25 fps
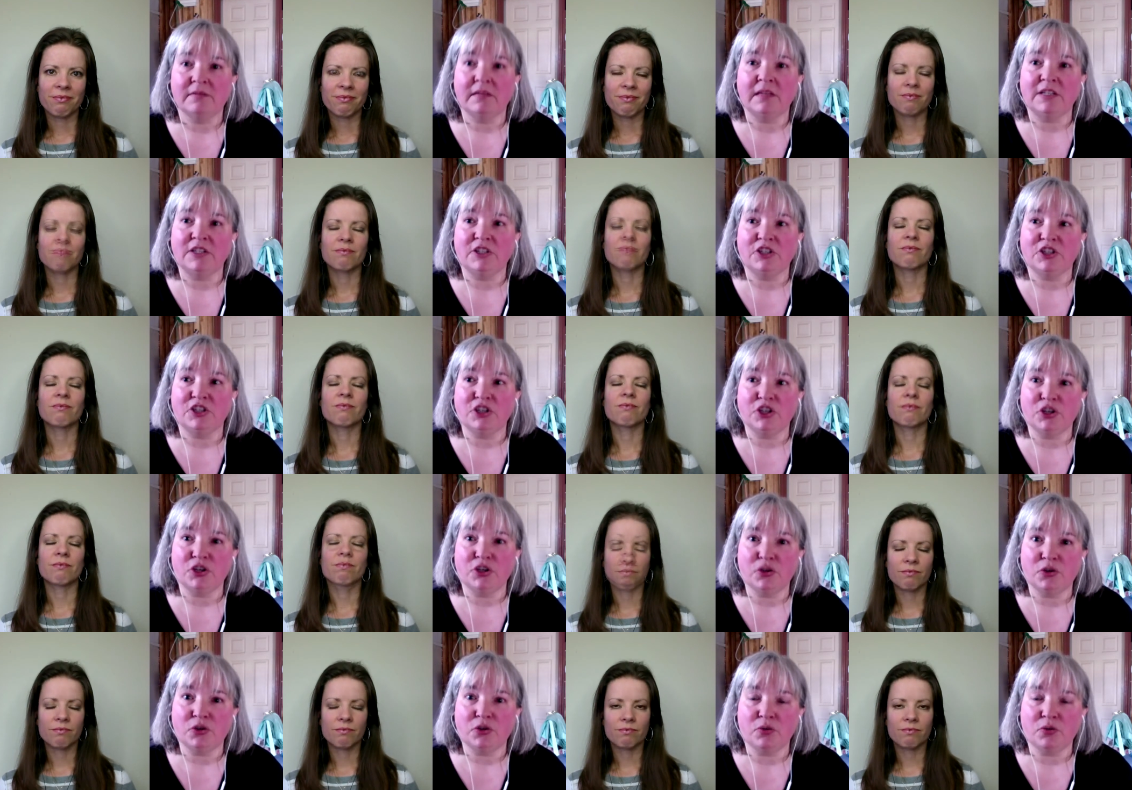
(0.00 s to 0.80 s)
Speaker 1: that
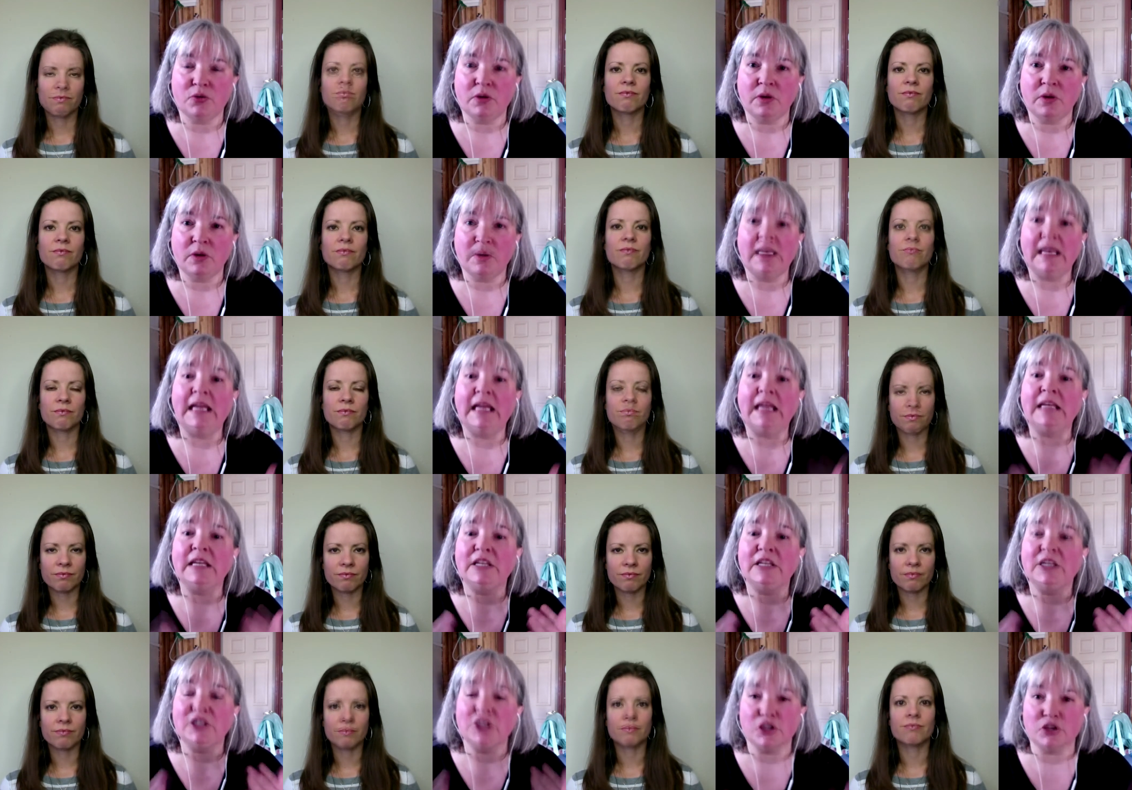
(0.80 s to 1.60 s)
you
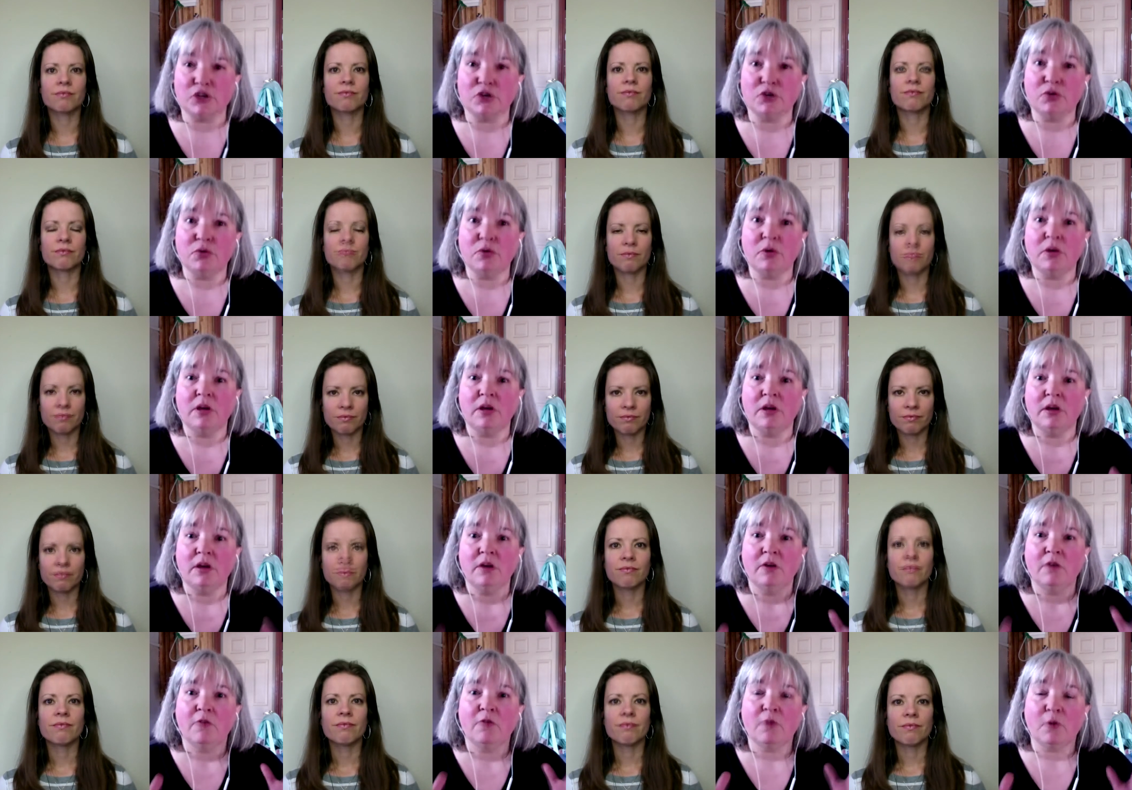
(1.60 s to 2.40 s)
need to do
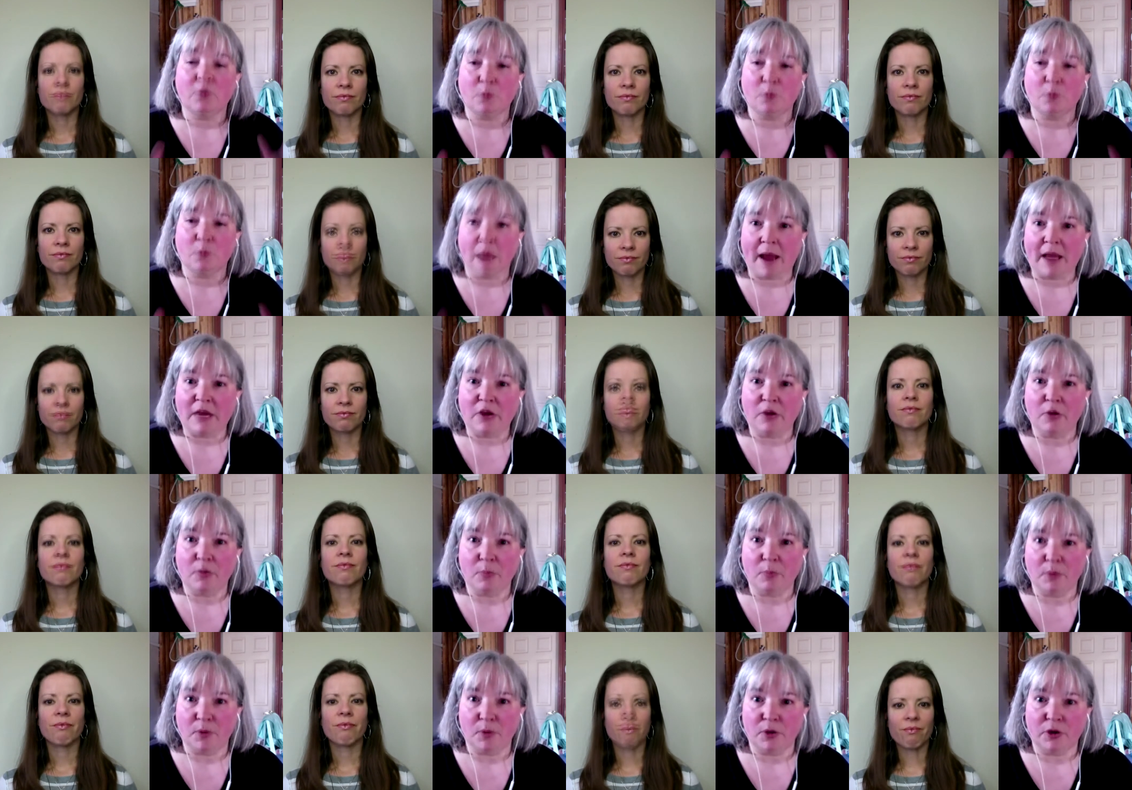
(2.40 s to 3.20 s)
for writing
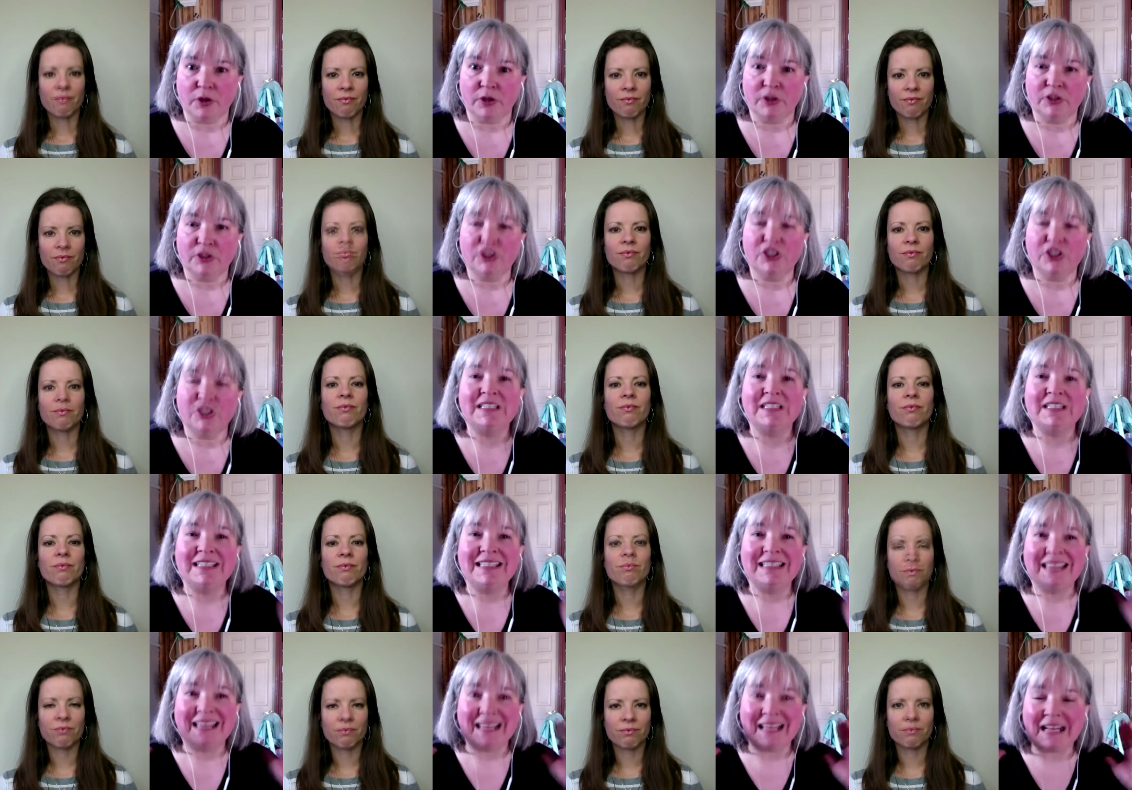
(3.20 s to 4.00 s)
your book.
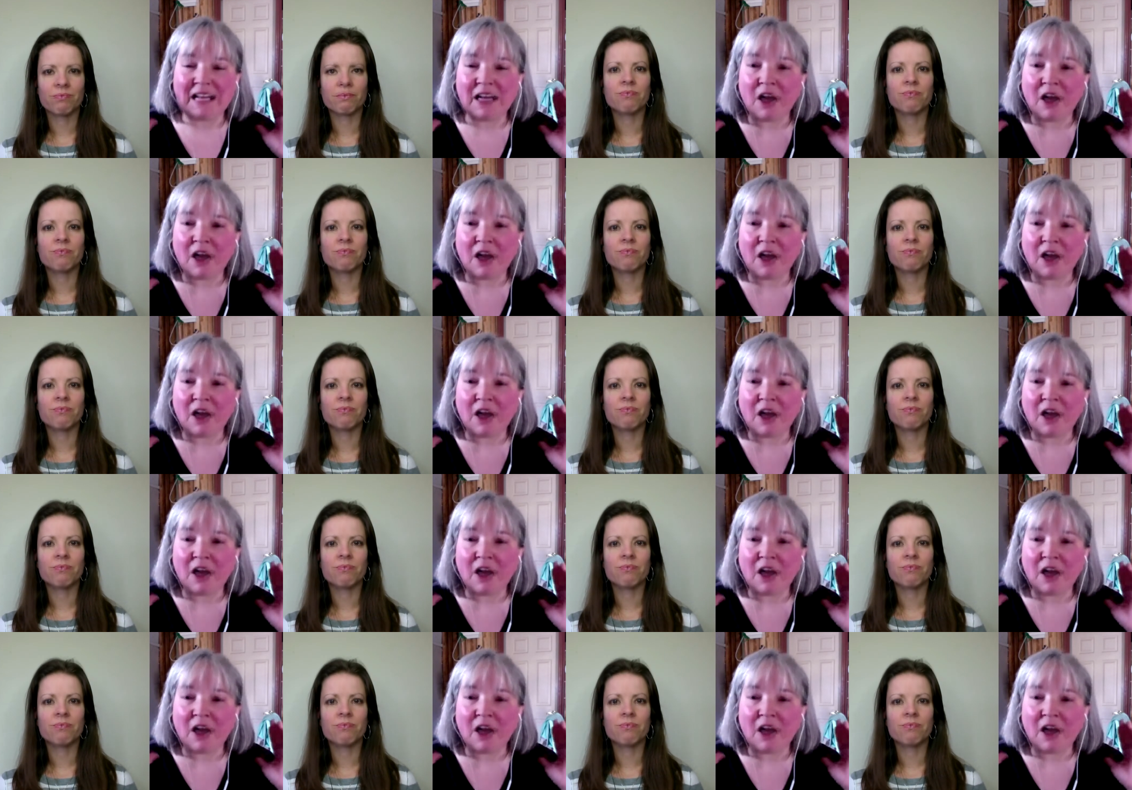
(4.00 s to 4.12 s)
Just get it